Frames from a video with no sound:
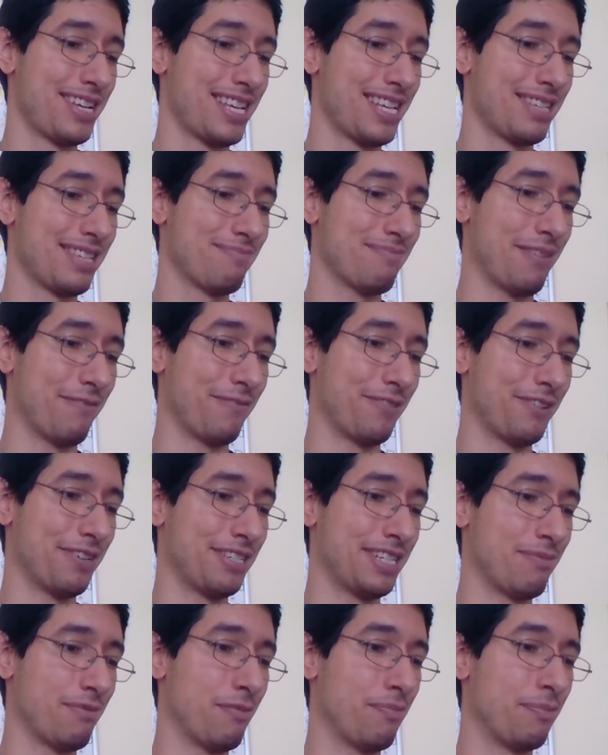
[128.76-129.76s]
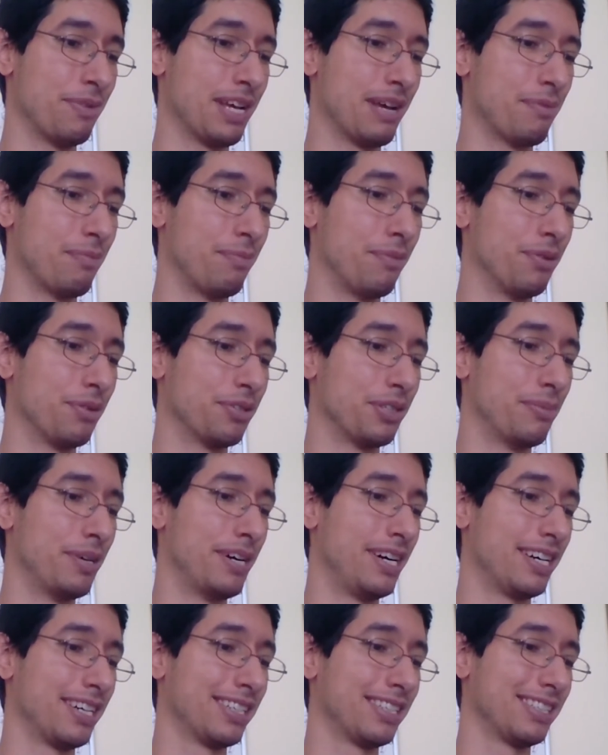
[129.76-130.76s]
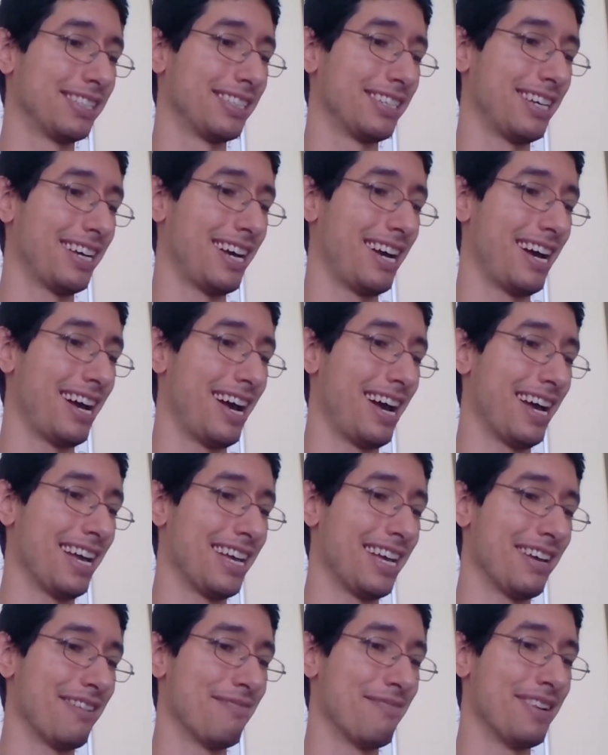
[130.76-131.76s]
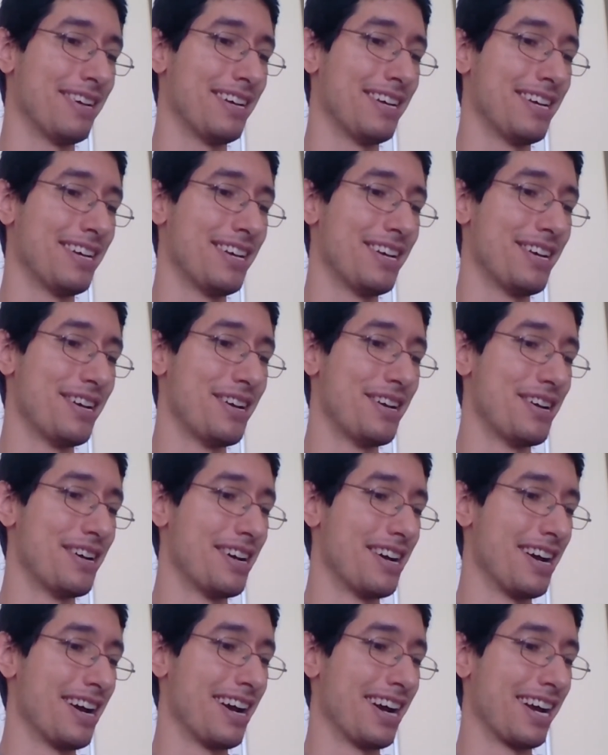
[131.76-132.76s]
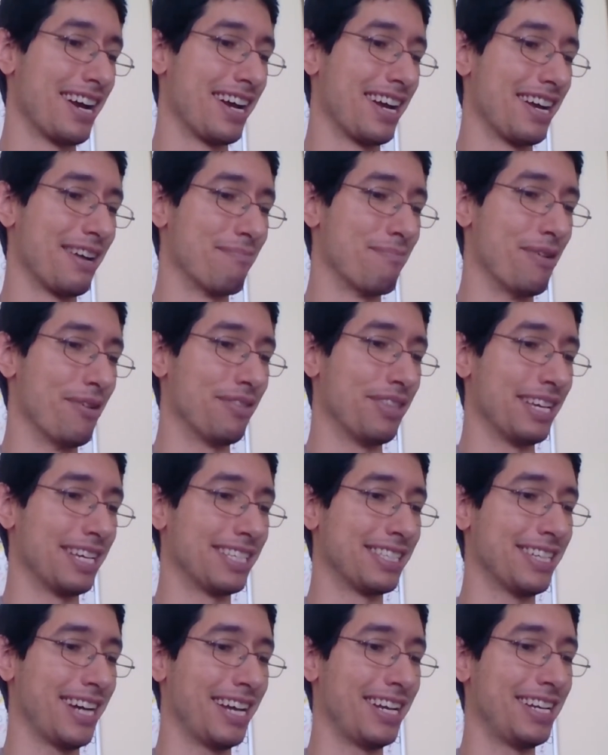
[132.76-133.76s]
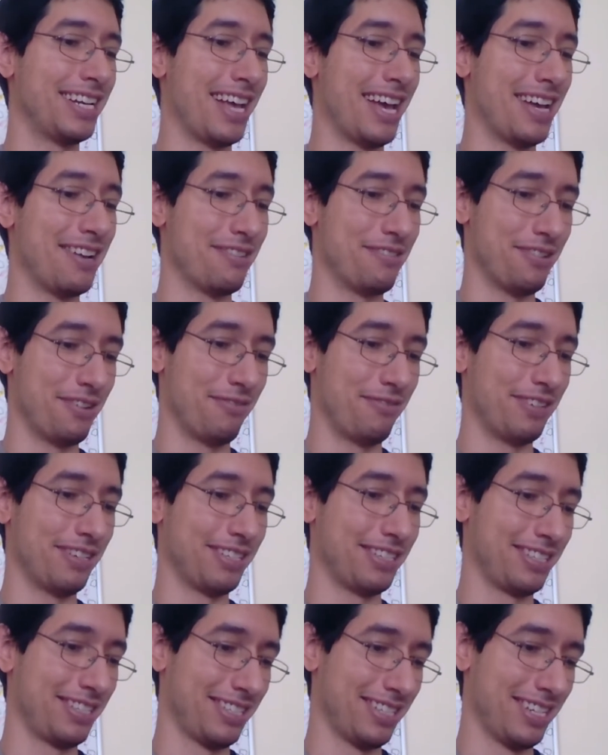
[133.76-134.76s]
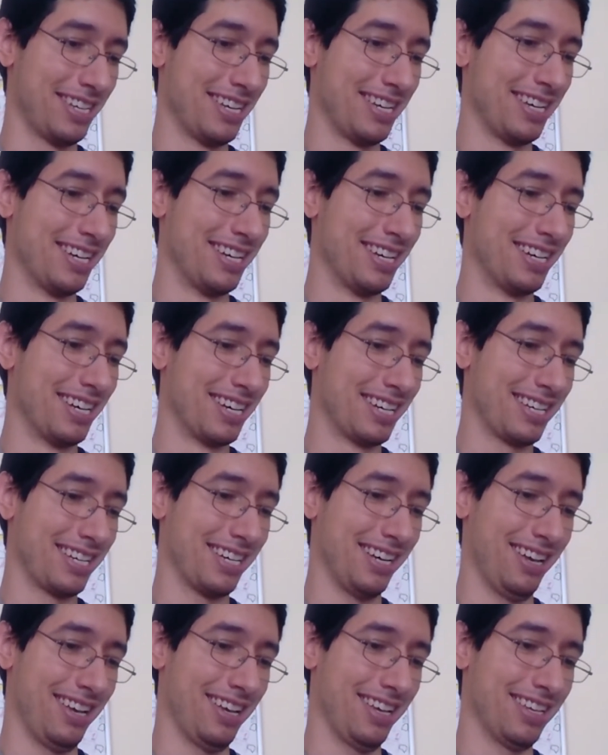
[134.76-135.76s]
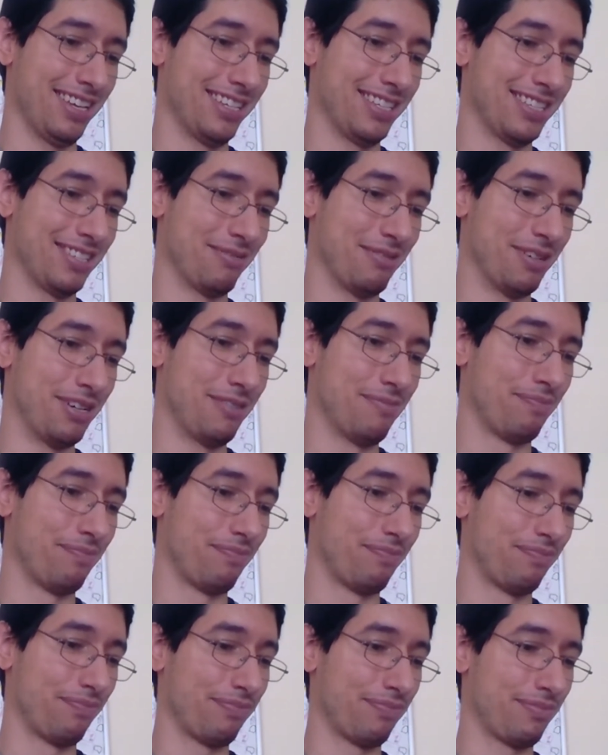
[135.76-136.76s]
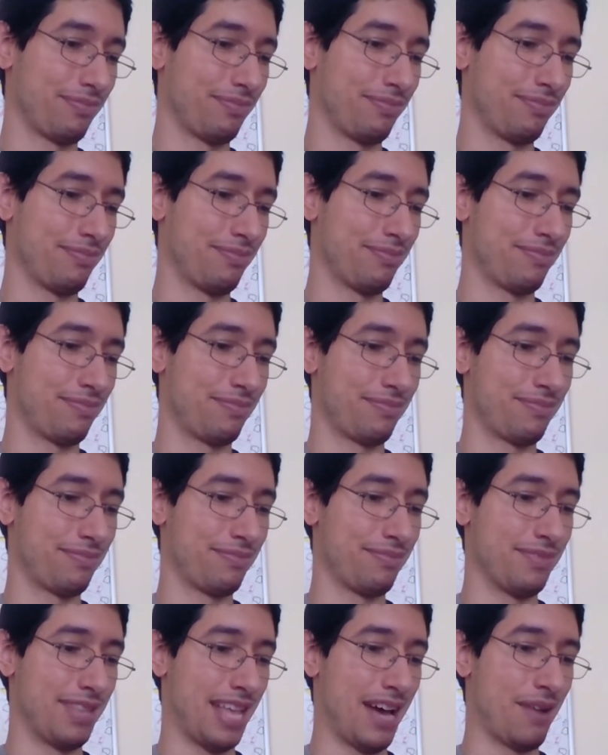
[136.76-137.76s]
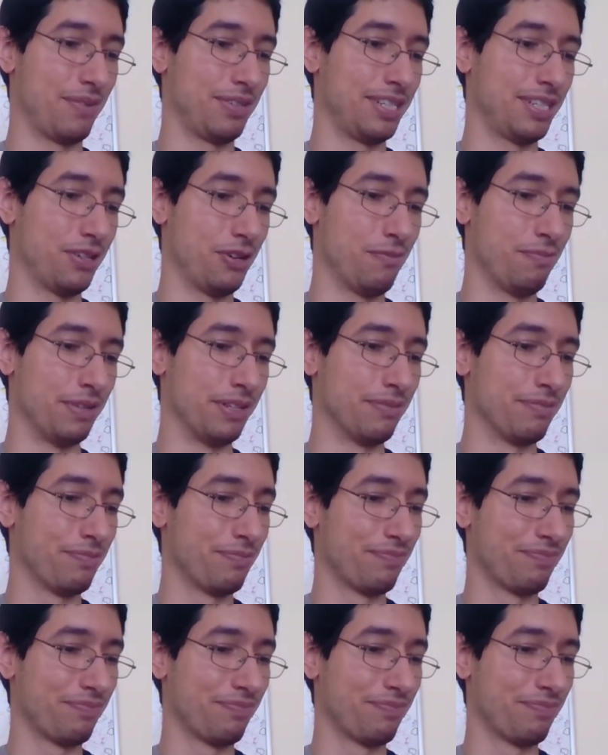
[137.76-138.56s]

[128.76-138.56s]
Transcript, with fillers: It's my first time opening up a booster box. I am both excited and nervous because, well, that was just open.